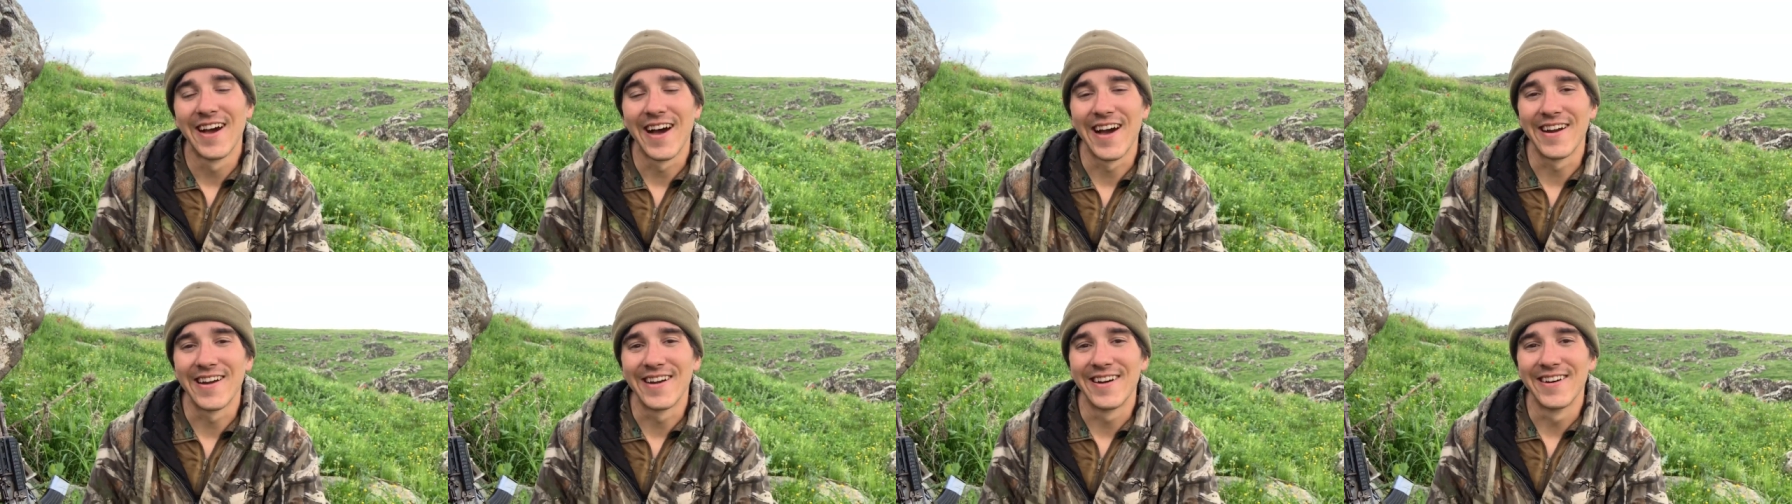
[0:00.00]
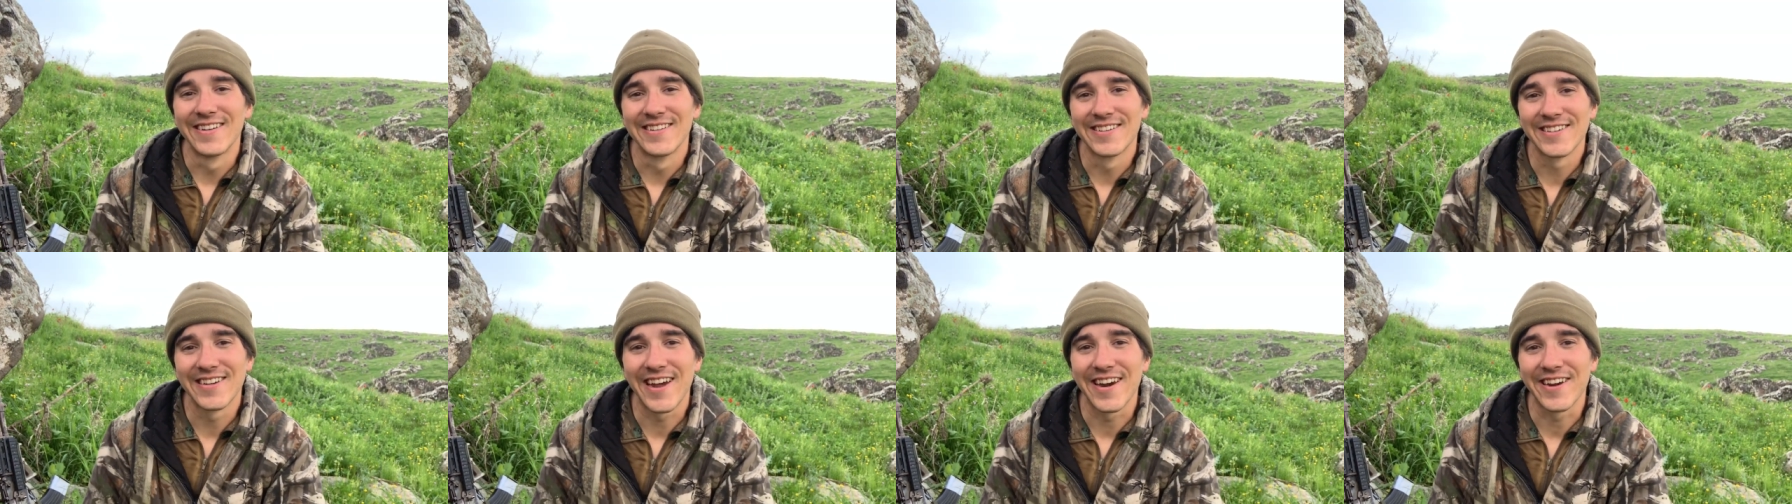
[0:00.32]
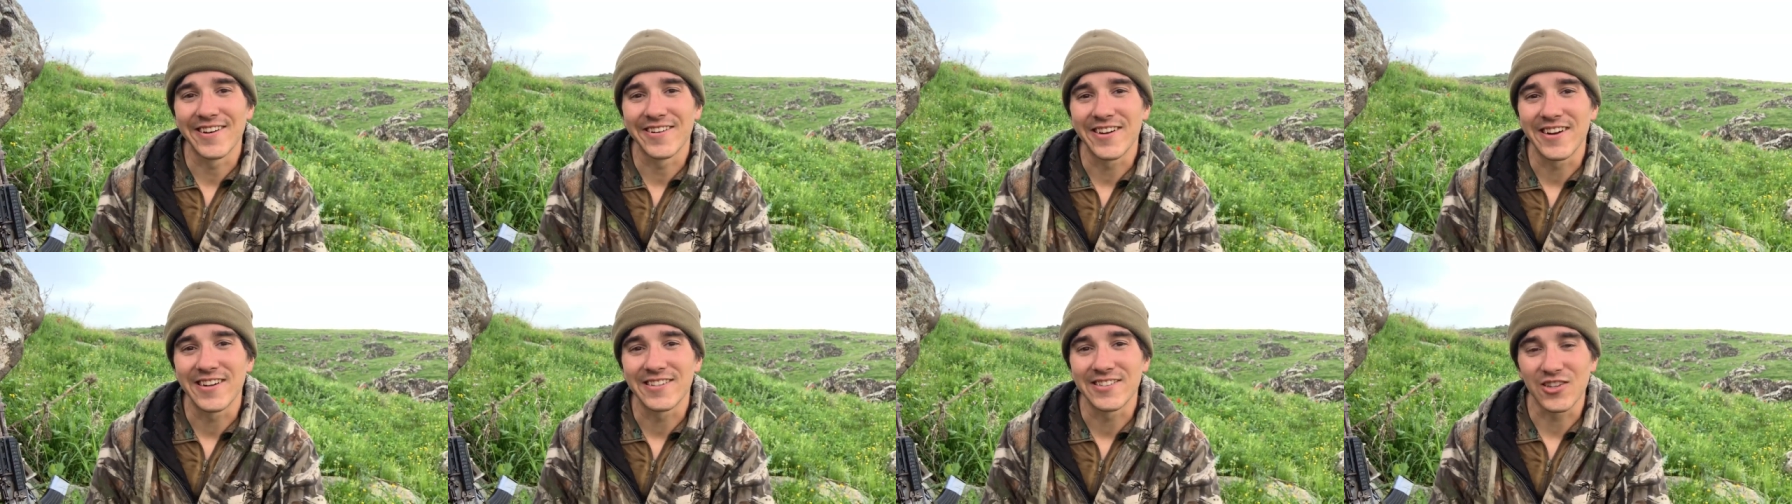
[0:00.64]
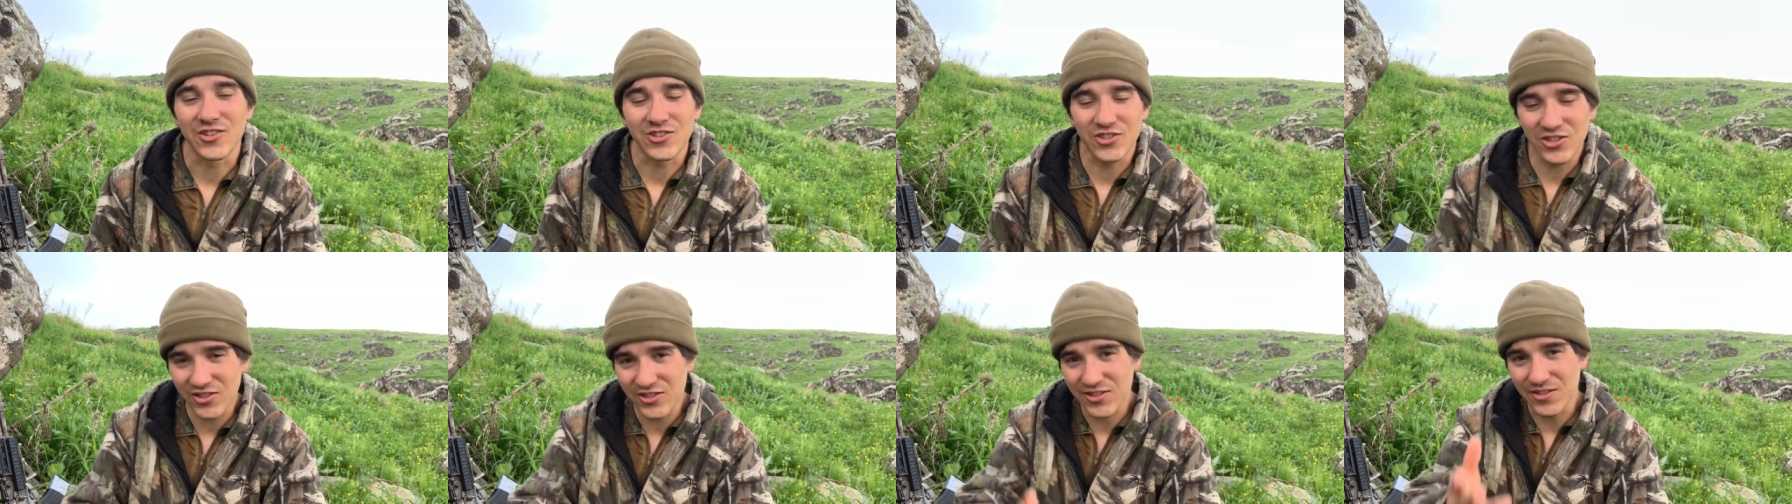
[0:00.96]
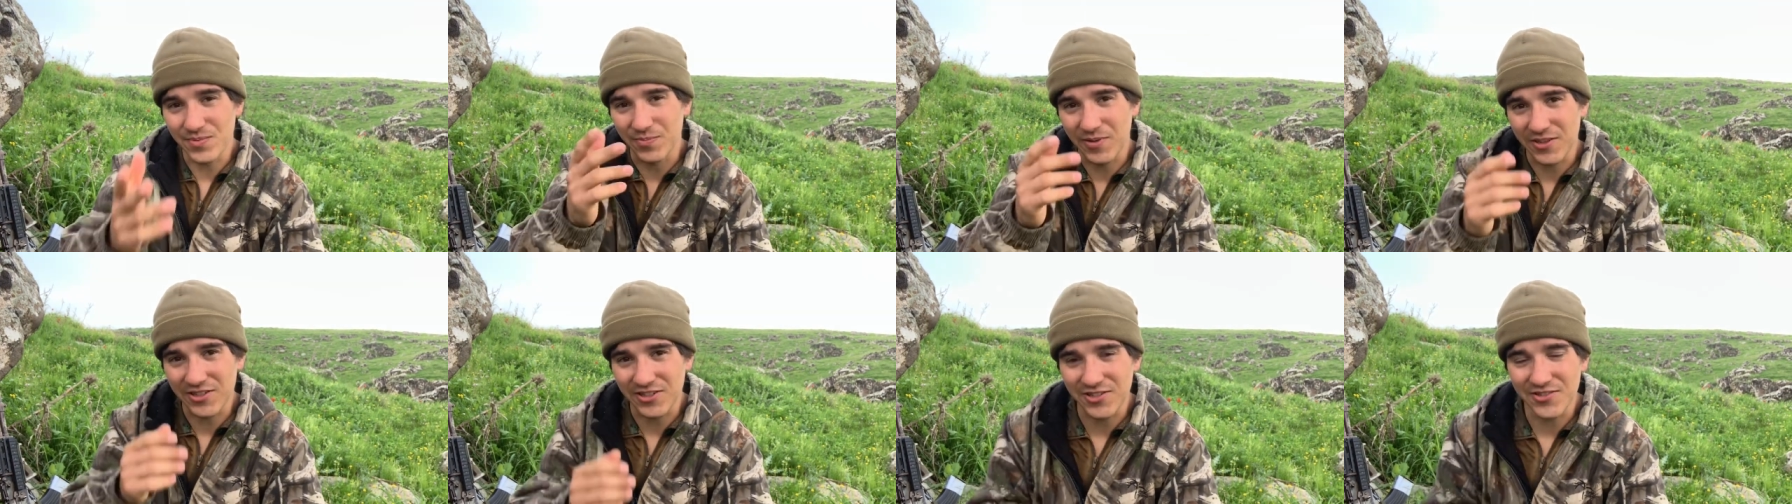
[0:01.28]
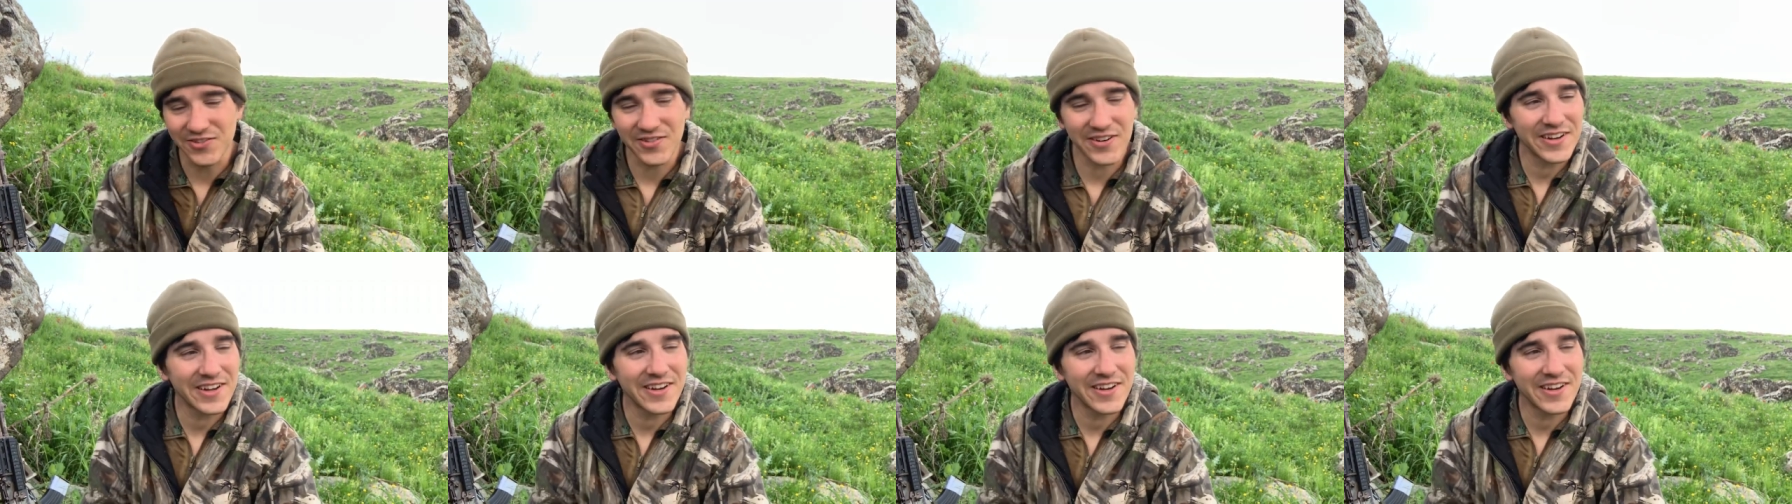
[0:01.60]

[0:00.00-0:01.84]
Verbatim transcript: I know, kind of crazy. I'll show you some pictures